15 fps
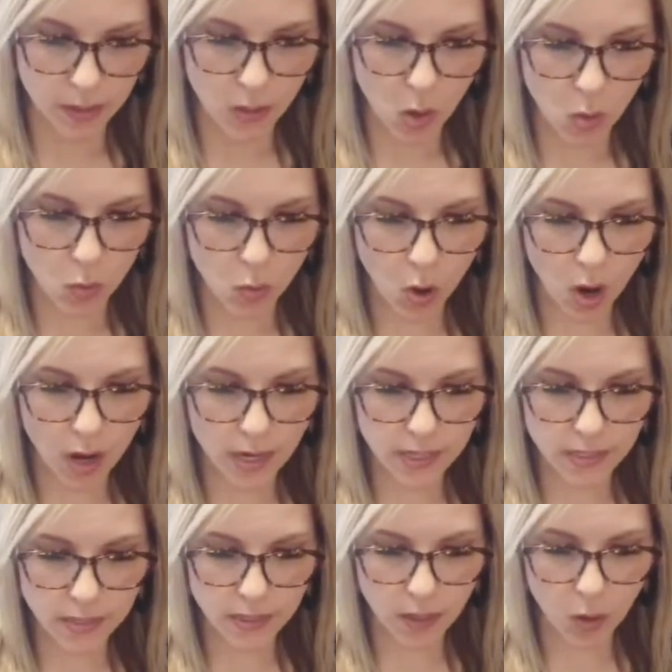
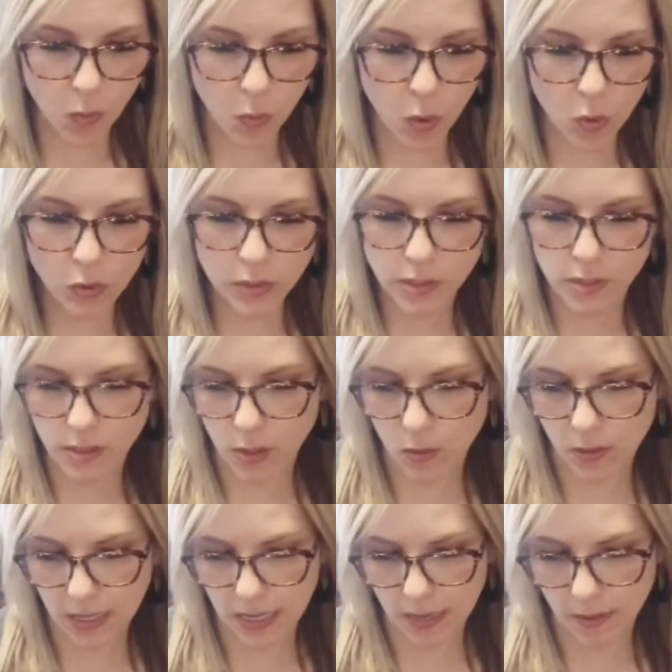Roz awoke
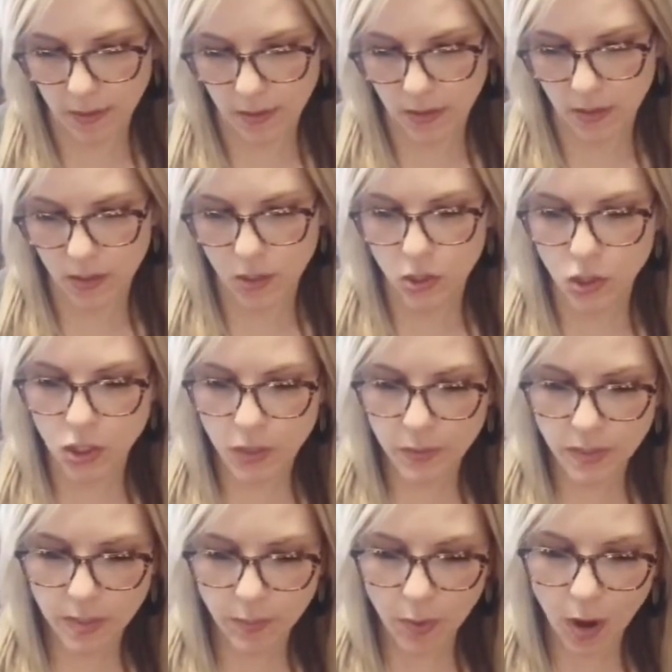slowly. She was
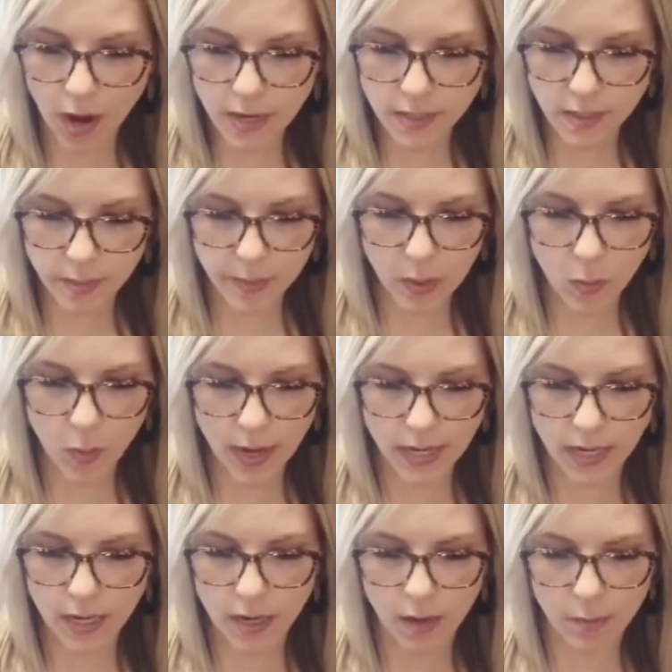surprised to be
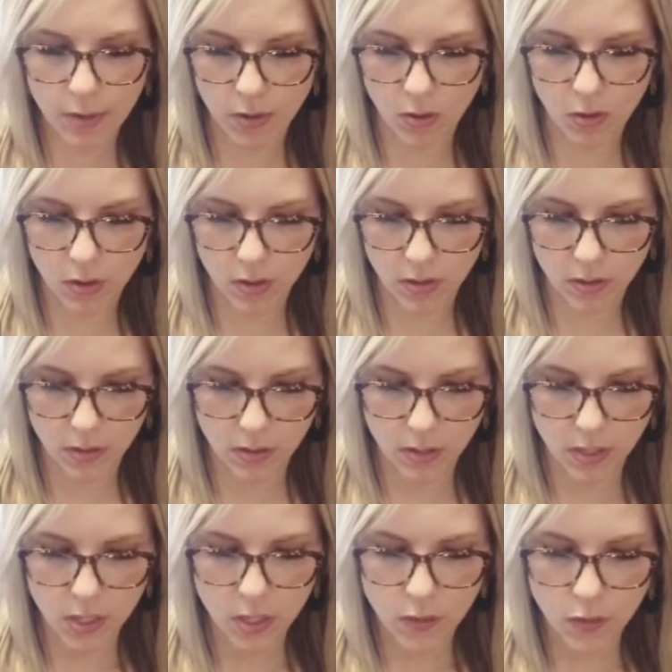waking up at all.
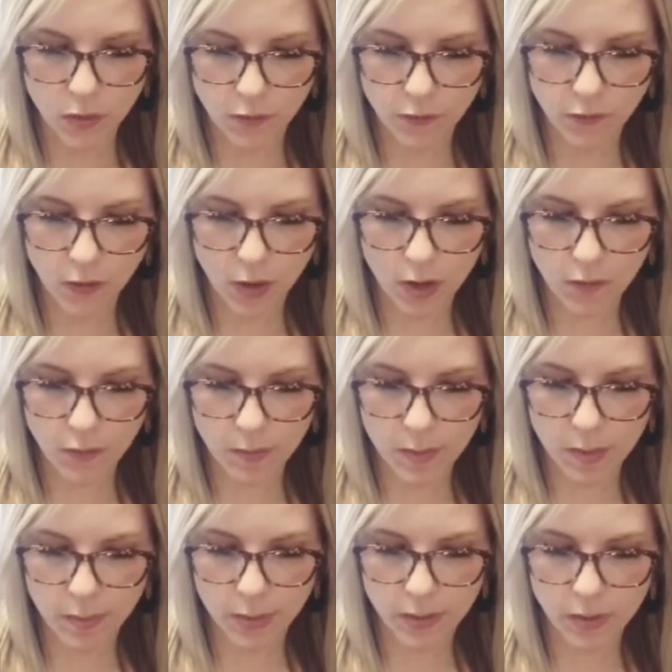The fall from the
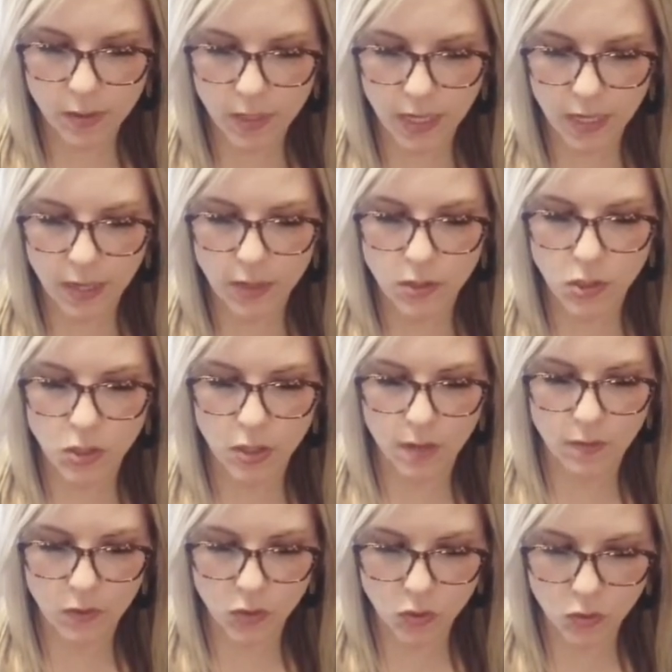building should have
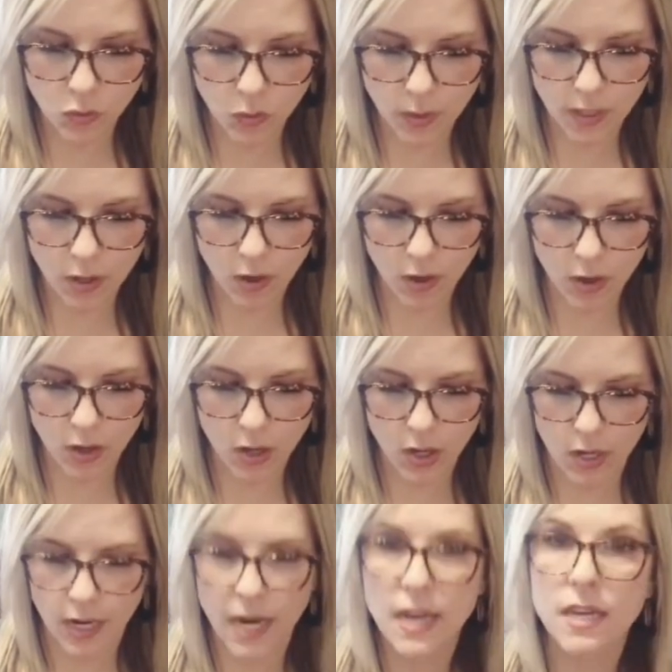destroyed her,
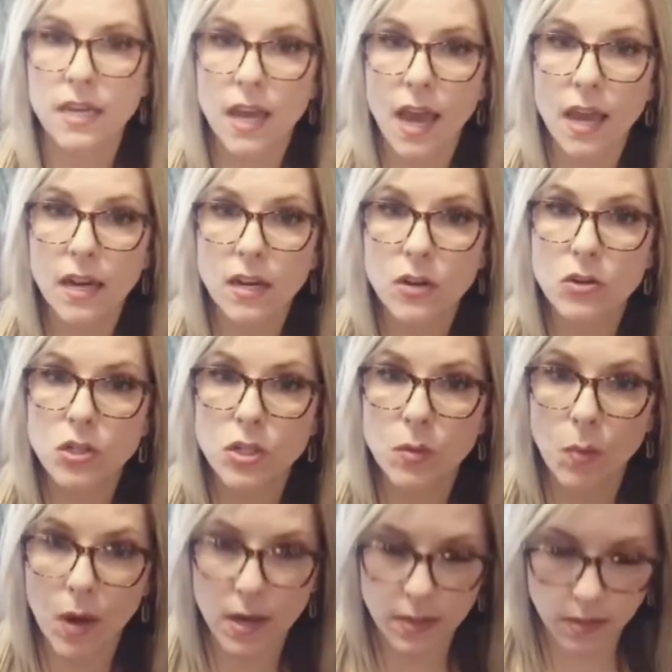and yet here she
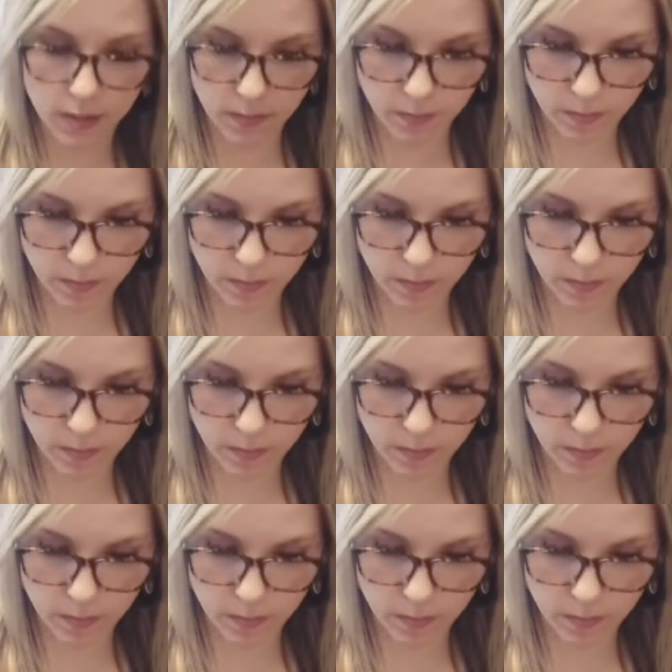was.